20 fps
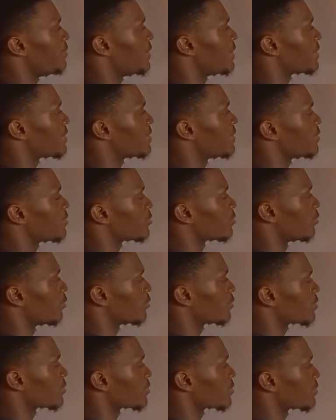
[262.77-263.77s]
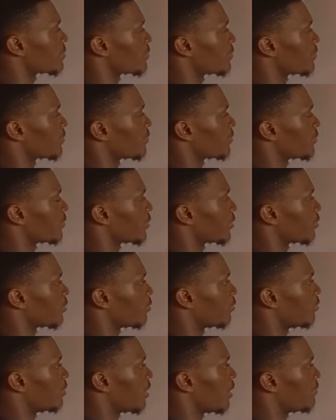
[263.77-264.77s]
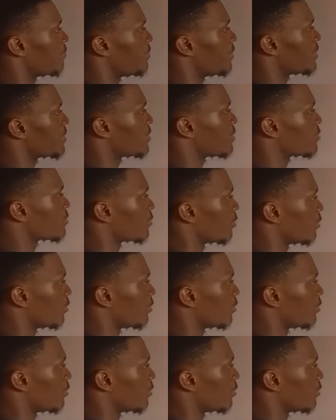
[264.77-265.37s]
basic salt. We have basic